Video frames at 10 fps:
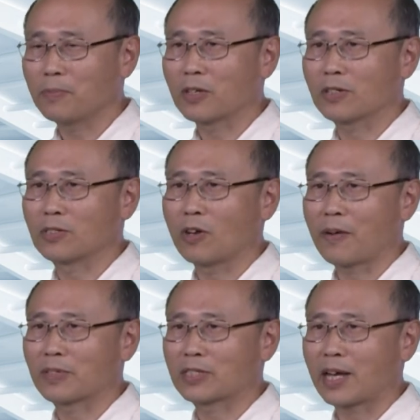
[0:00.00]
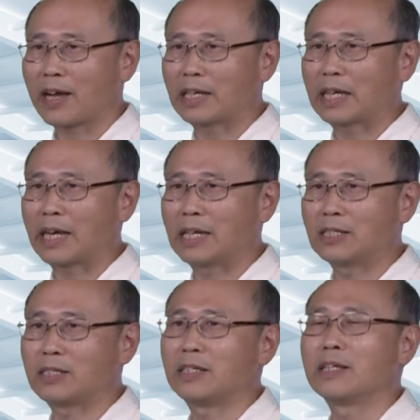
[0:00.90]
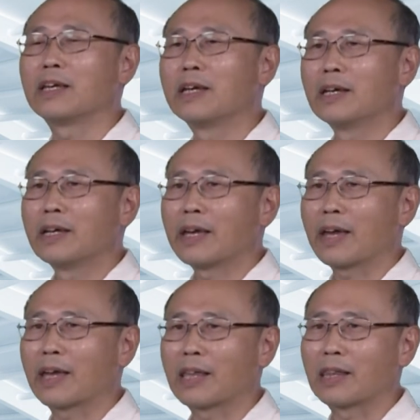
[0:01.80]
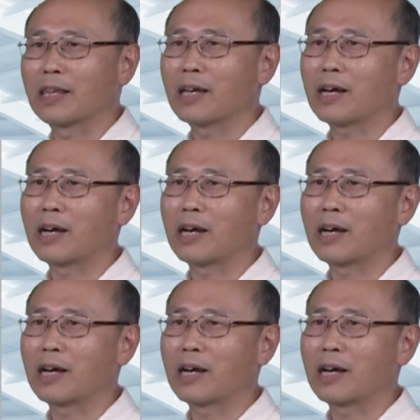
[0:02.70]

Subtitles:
because you have a sine kz. And